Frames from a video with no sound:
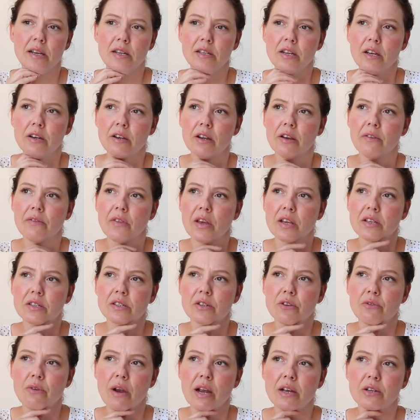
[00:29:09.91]
I don't know if that's
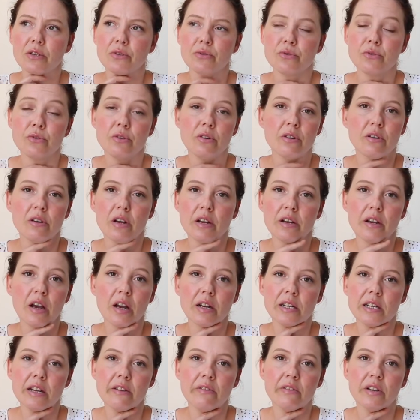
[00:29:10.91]
correct or not.
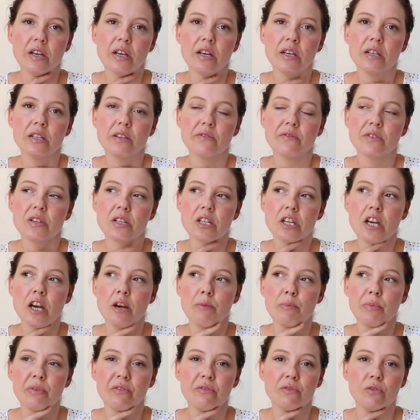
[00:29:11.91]
I'd never heard of the
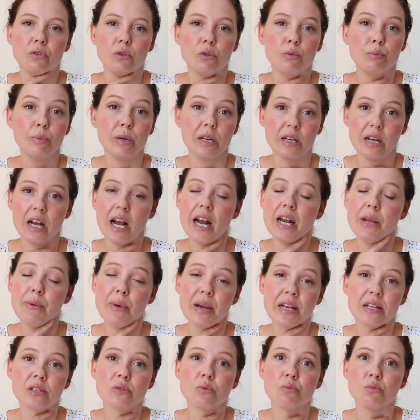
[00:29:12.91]
term before, but
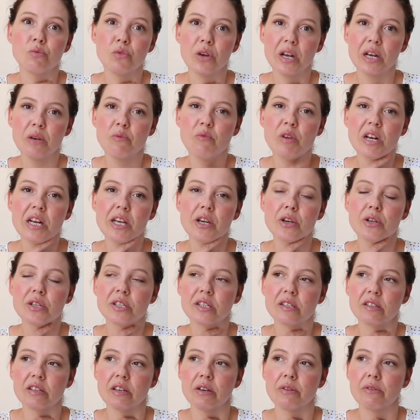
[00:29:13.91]
anyway, it's a really, really good
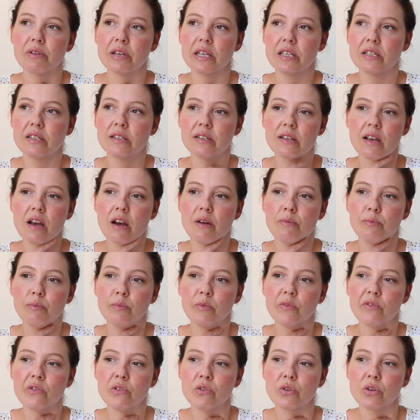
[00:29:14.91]
series.
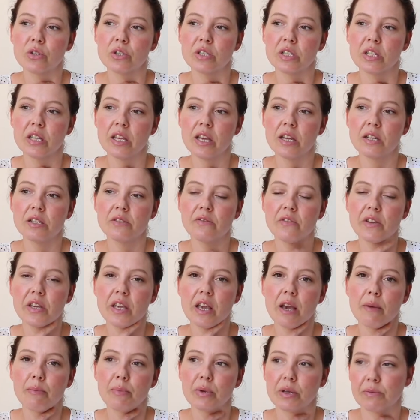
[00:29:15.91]
We've not got to the end of it
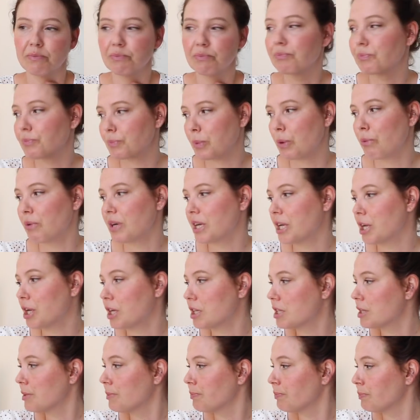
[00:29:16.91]
yet, but really
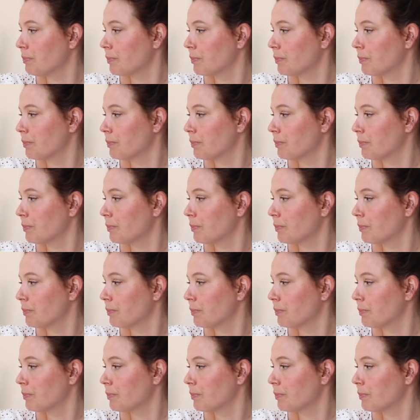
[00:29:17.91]
good.